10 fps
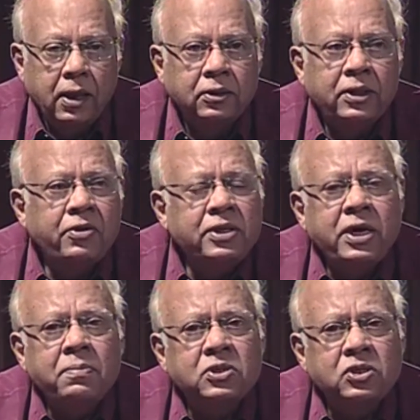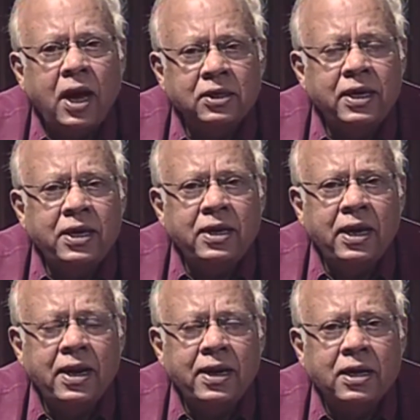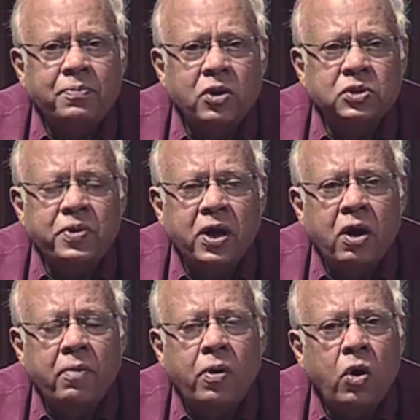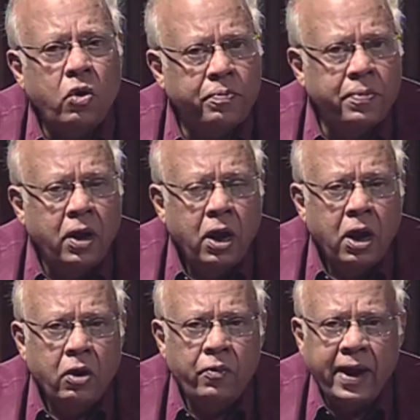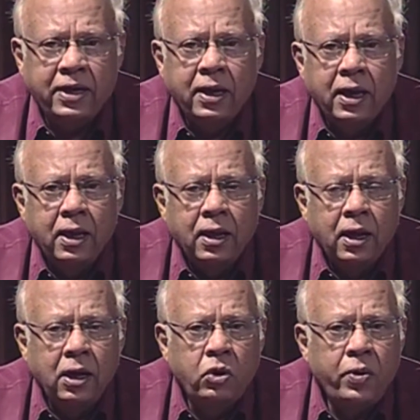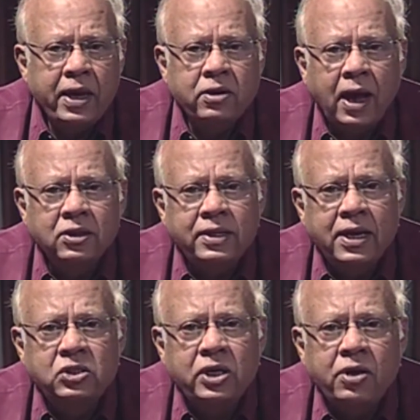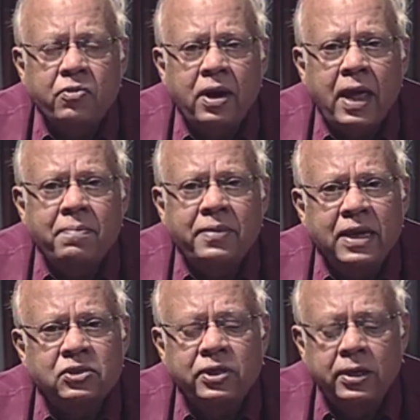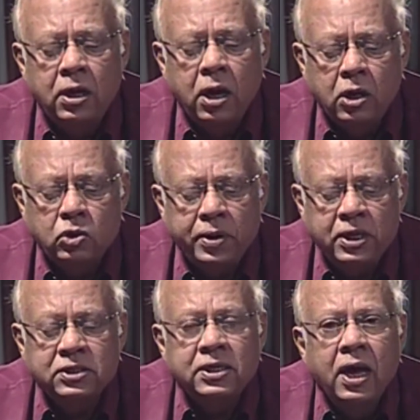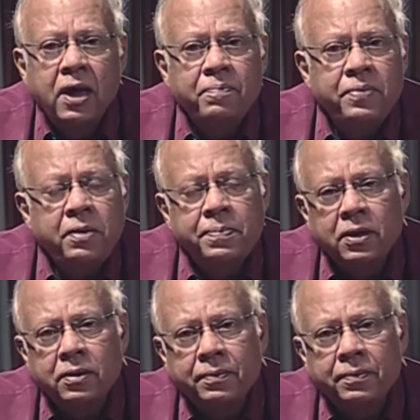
The regime started in an atmosphere of hope when Louis granted general amnesty to his people.